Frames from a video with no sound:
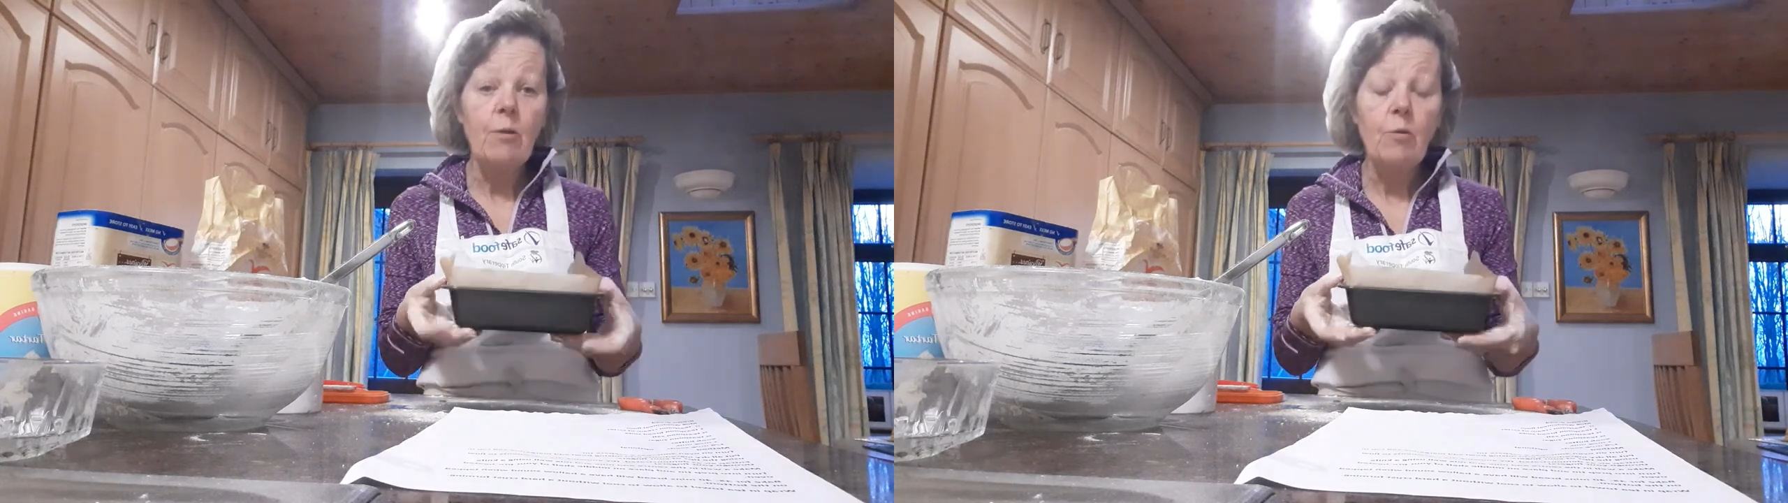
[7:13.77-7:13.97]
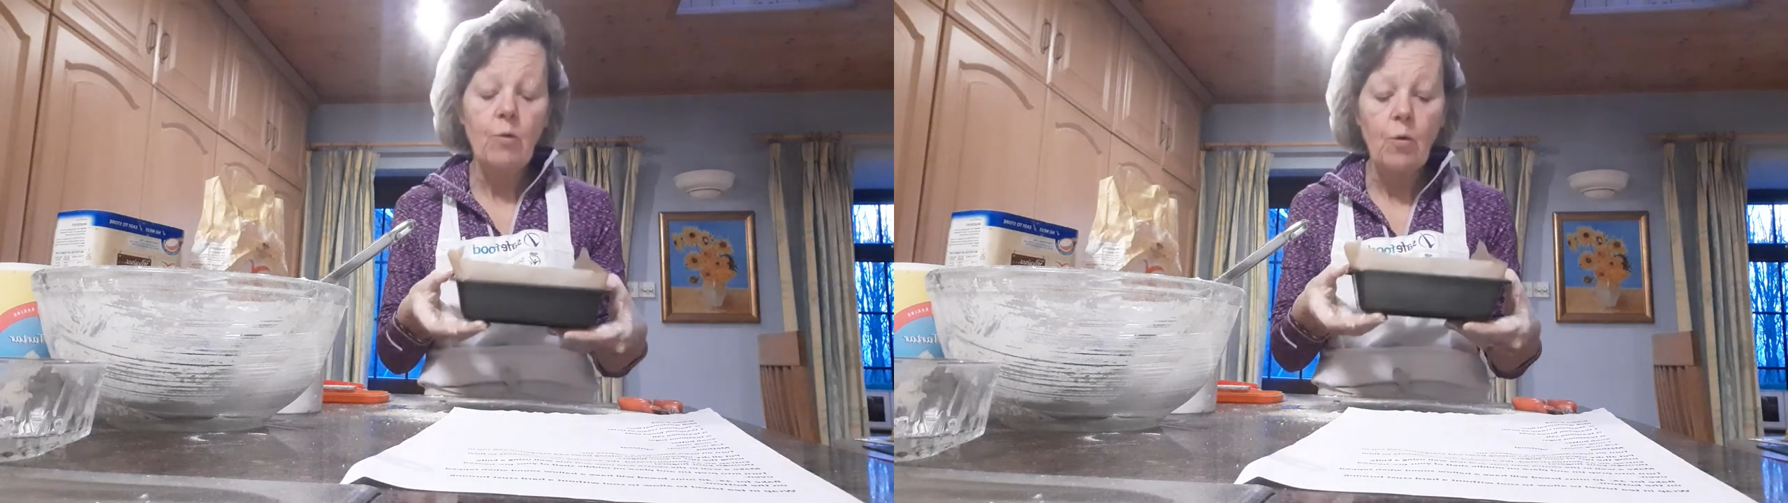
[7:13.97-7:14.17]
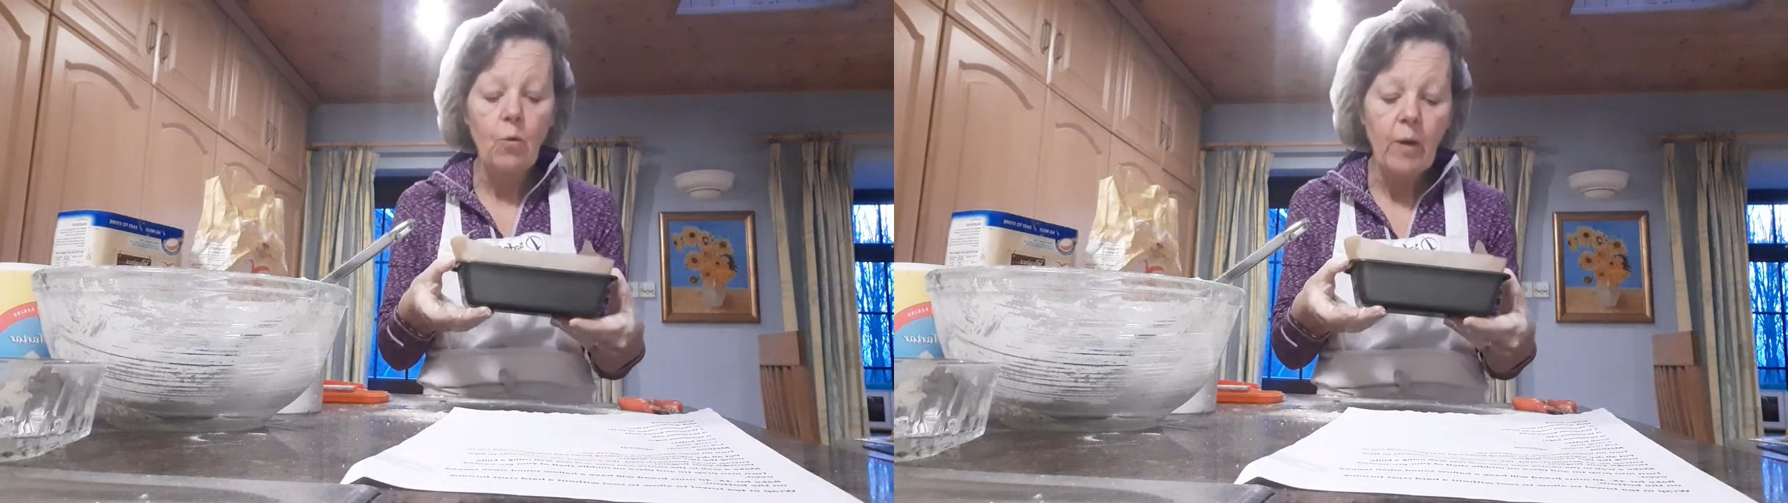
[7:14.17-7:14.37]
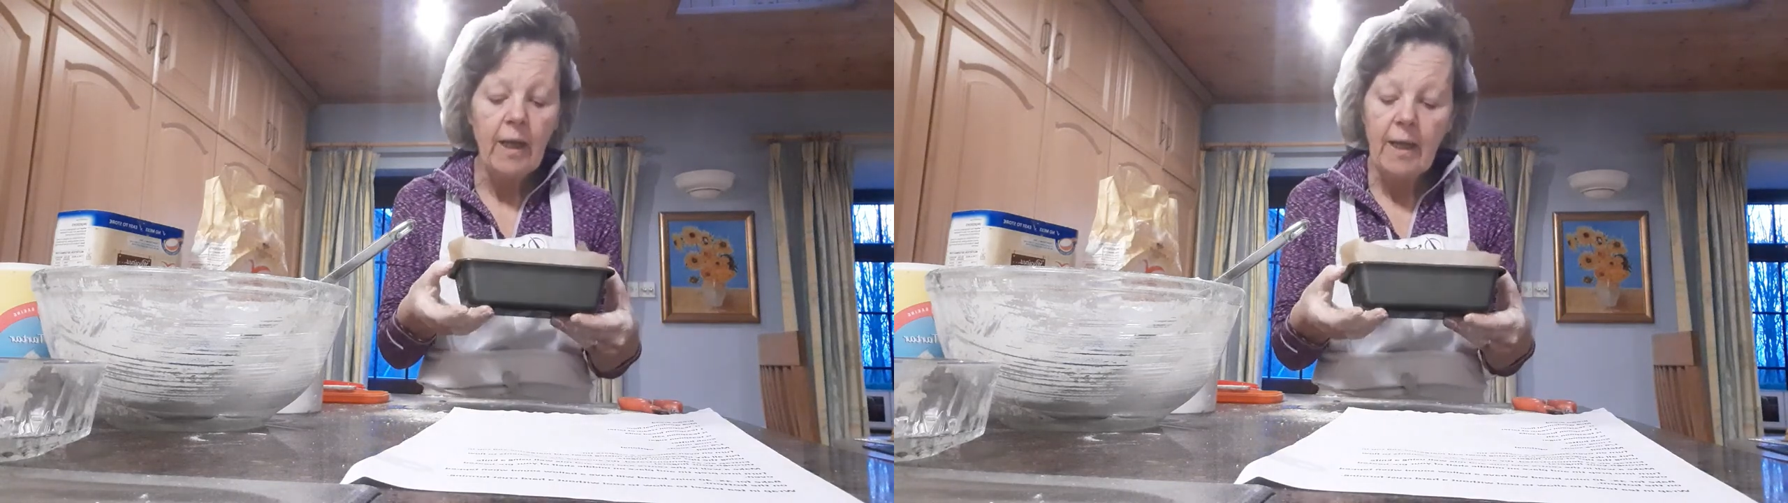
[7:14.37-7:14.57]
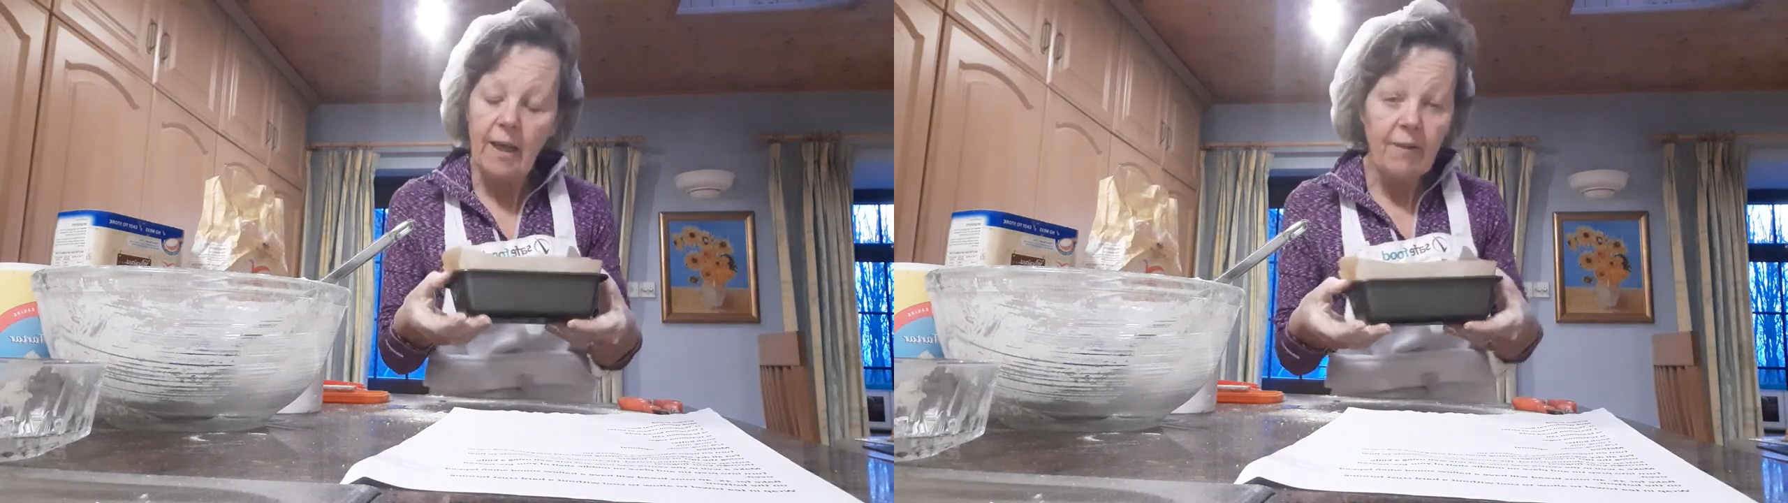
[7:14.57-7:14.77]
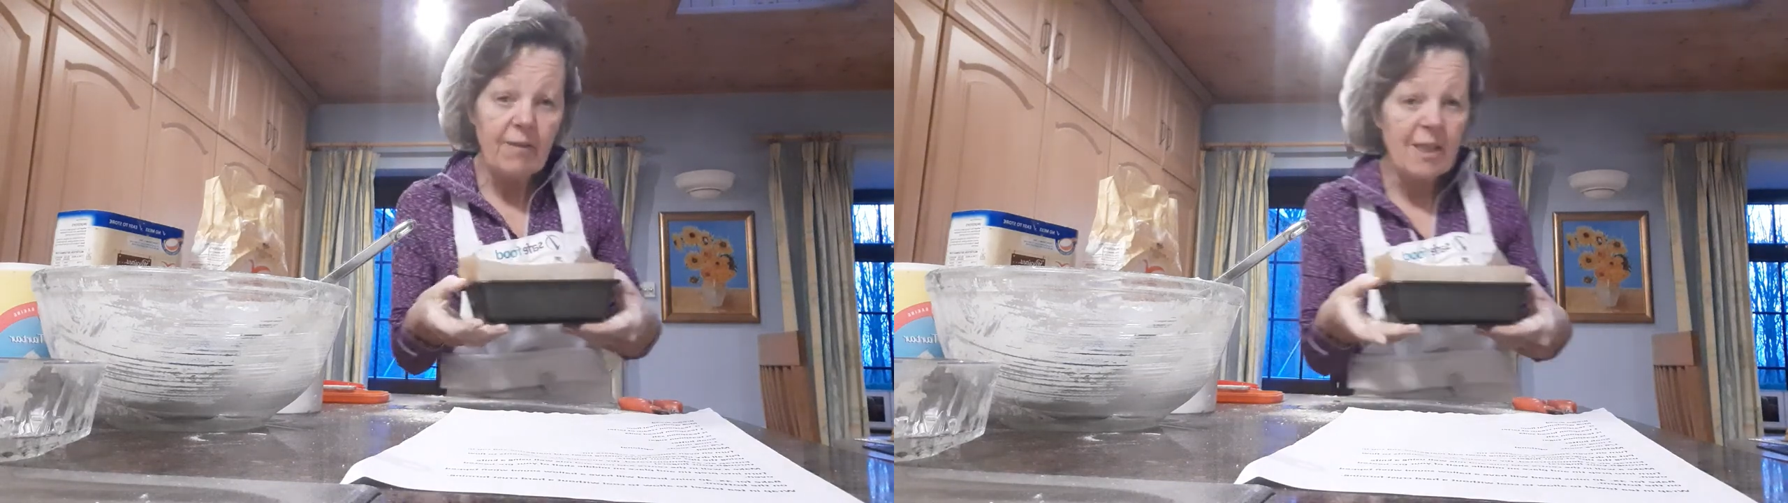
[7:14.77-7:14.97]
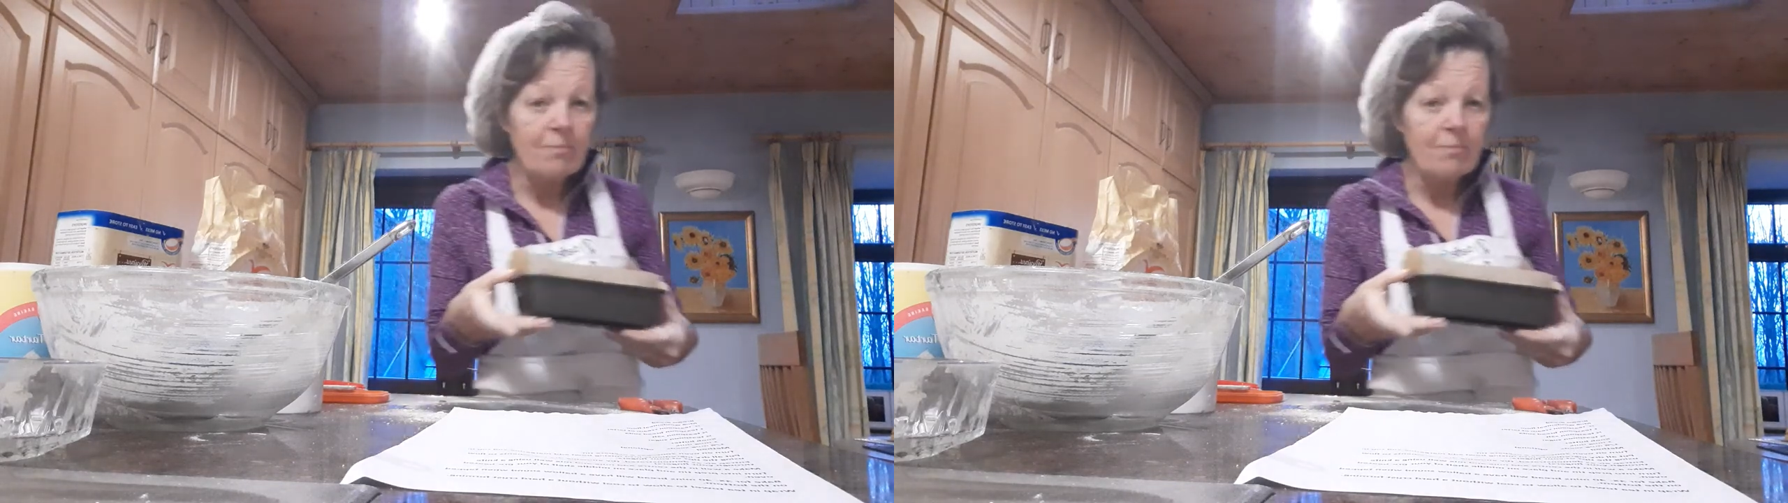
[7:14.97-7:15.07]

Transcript: you know if it's